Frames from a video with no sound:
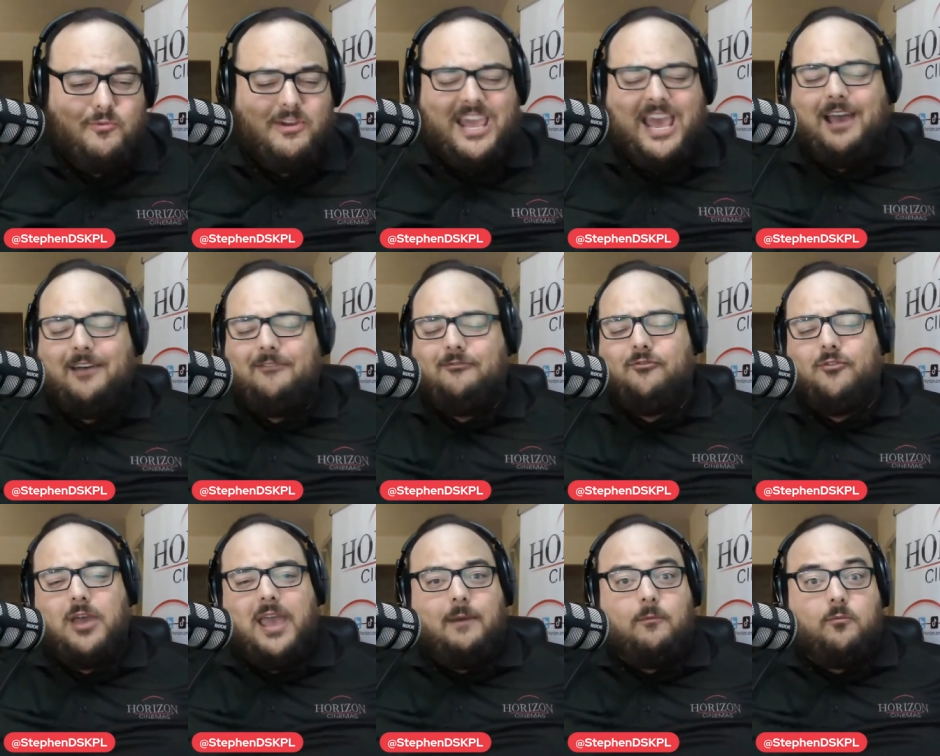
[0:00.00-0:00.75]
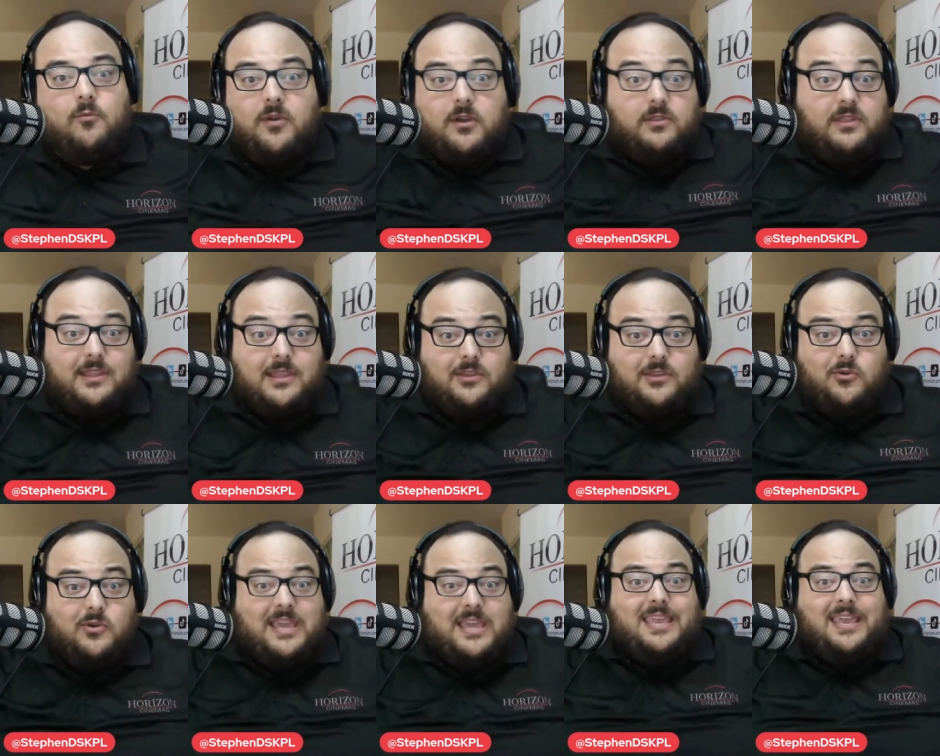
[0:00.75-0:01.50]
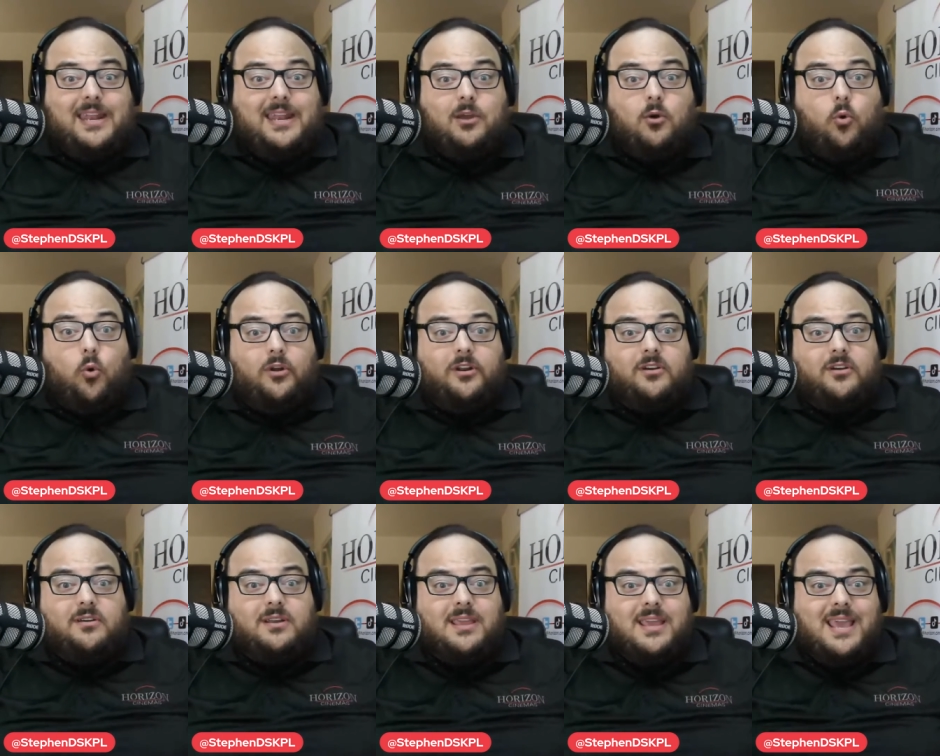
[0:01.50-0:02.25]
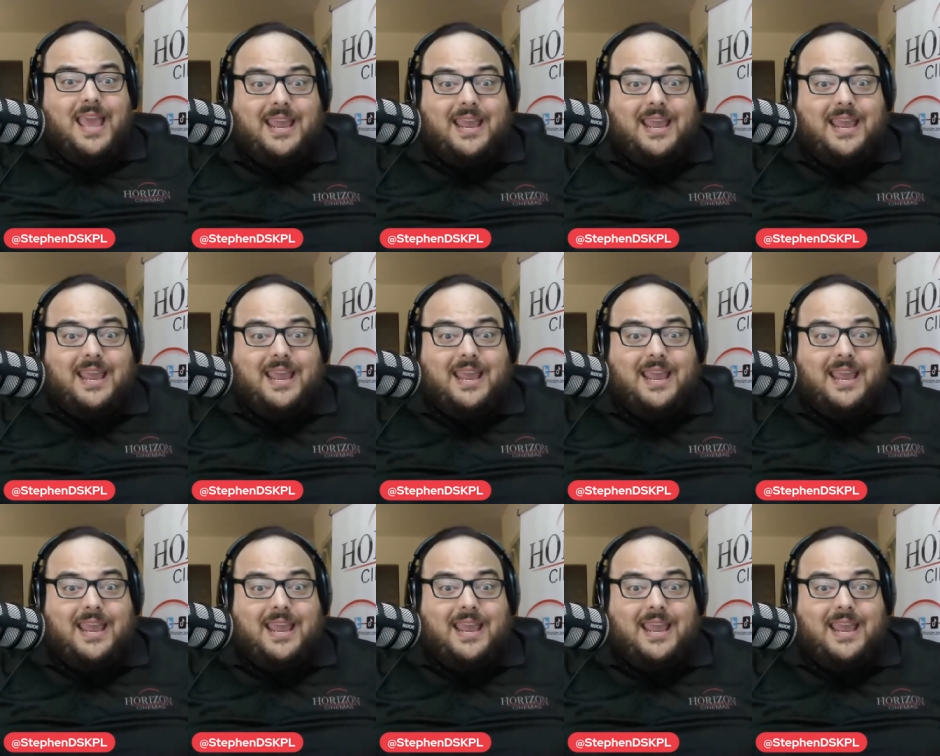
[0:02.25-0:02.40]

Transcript: We have and you can get it ordered